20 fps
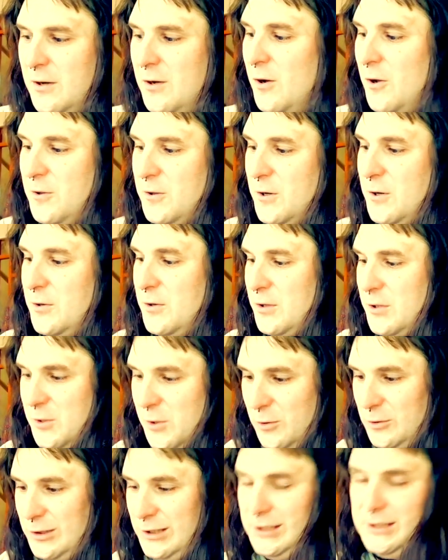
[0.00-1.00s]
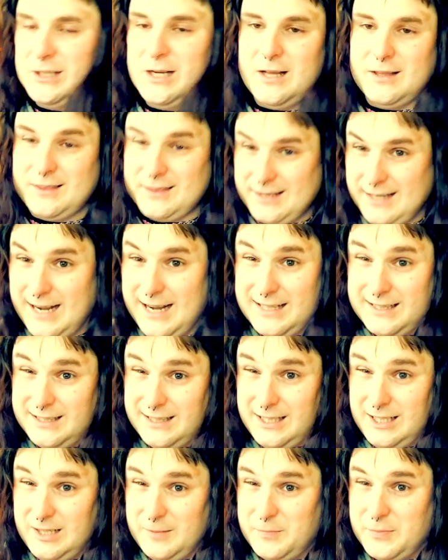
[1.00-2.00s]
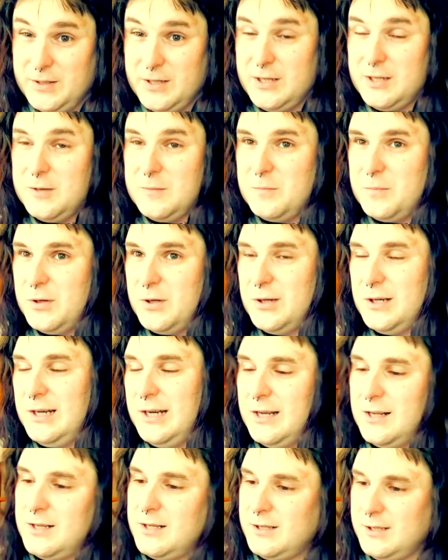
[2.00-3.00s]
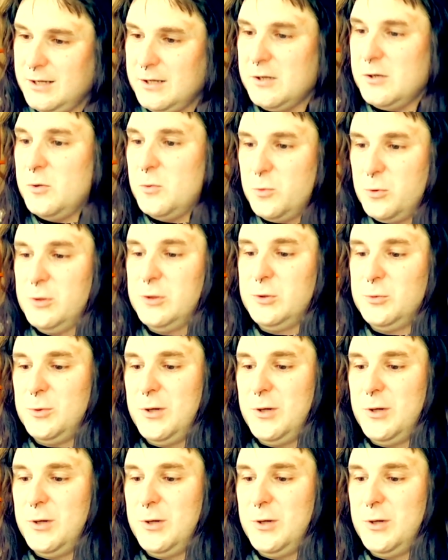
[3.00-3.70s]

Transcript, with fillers: although the story's not that deep, but it's still worth